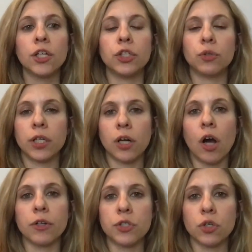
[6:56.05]
you can
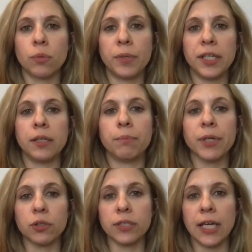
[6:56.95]
also be
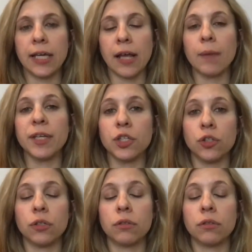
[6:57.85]
building,